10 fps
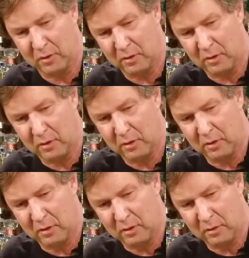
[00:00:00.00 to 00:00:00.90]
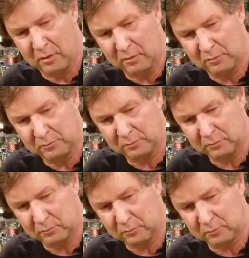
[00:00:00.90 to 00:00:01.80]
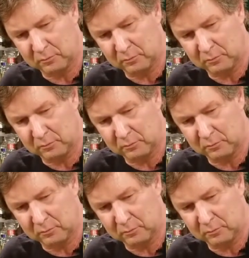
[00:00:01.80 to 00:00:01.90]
Nothing is said.